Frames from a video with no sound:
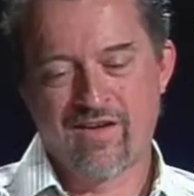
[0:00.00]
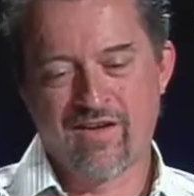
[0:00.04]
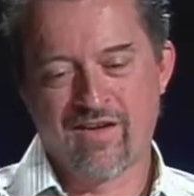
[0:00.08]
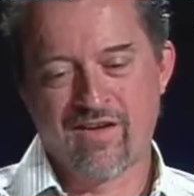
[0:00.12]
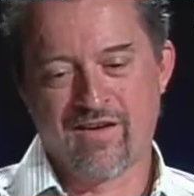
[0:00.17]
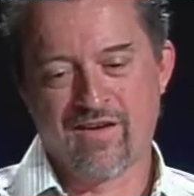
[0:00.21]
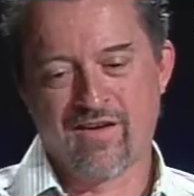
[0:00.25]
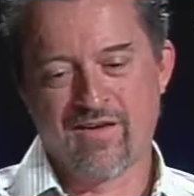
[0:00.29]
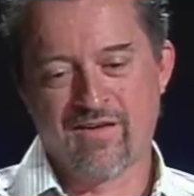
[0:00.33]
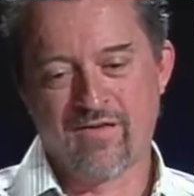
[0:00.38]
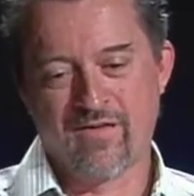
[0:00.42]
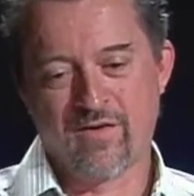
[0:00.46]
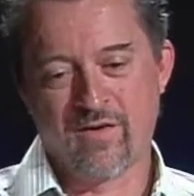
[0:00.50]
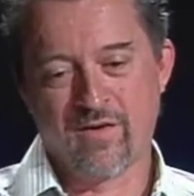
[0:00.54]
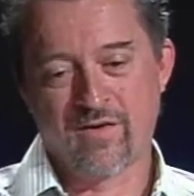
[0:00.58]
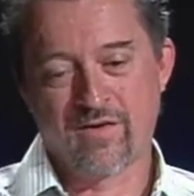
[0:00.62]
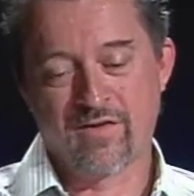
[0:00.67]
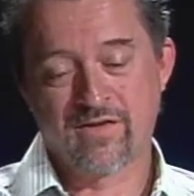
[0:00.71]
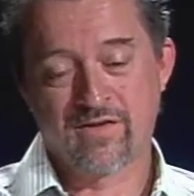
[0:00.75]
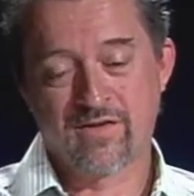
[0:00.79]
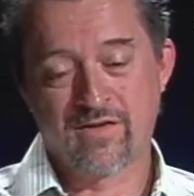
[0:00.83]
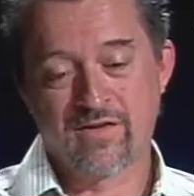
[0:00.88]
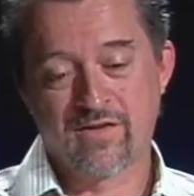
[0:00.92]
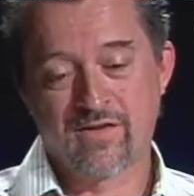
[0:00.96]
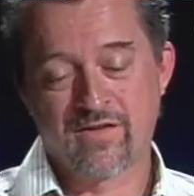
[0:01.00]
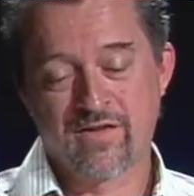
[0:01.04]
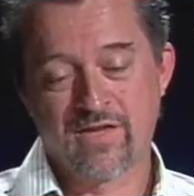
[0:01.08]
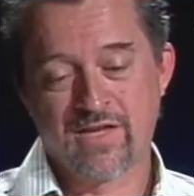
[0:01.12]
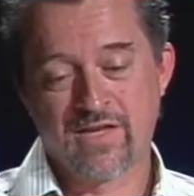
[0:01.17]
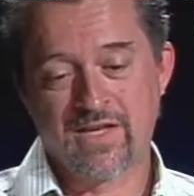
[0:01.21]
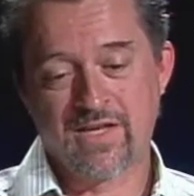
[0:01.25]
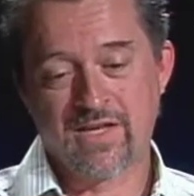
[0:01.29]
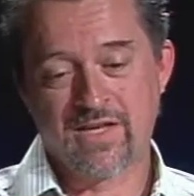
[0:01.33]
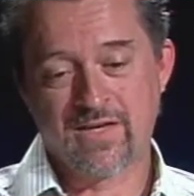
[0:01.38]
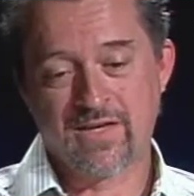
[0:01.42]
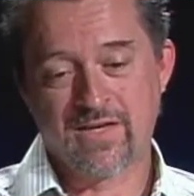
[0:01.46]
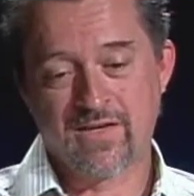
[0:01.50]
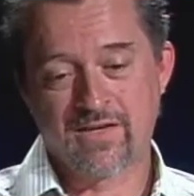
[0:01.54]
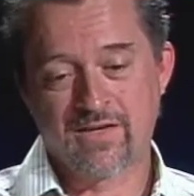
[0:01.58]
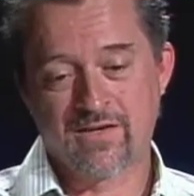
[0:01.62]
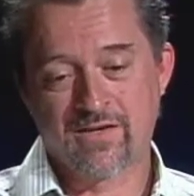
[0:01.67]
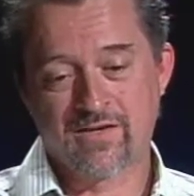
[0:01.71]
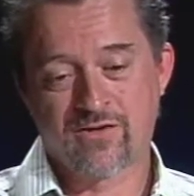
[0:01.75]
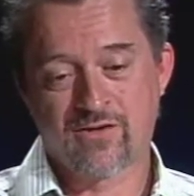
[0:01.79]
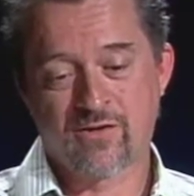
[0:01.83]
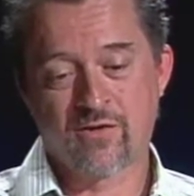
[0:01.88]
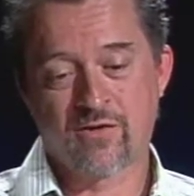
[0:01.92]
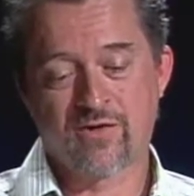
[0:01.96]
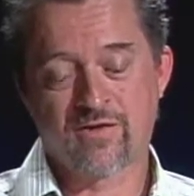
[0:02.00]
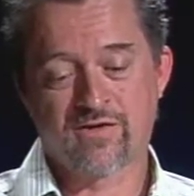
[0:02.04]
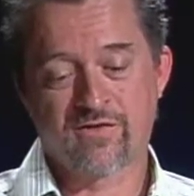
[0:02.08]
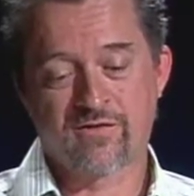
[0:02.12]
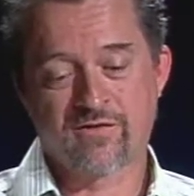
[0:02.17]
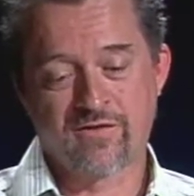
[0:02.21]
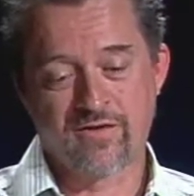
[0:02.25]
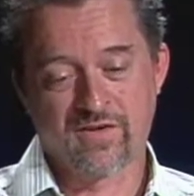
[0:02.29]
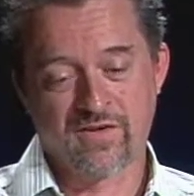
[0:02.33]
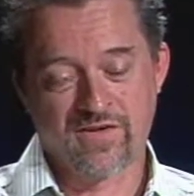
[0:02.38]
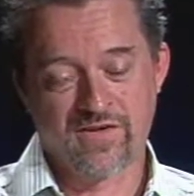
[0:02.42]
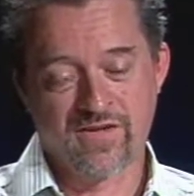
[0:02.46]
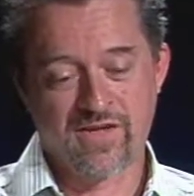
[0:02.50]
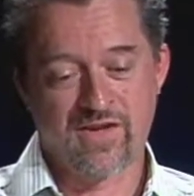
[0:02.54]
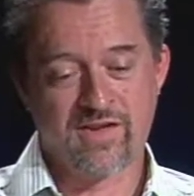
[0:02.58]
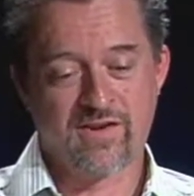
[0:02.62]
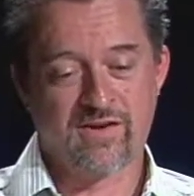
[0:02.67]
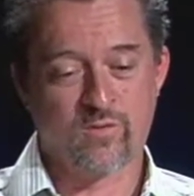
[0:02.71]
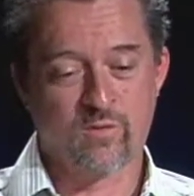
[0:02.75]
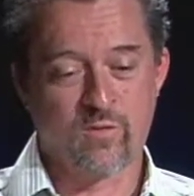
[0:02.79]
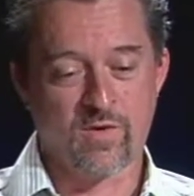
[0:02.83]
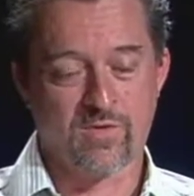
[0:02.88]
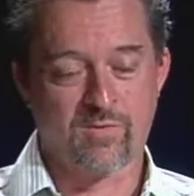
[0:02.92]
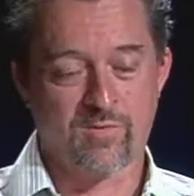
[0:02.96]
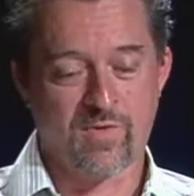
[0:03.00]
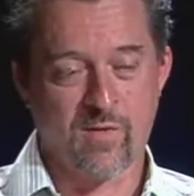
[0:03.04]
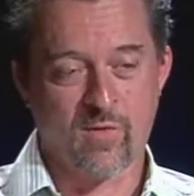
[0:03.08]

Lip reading: The church affiliated with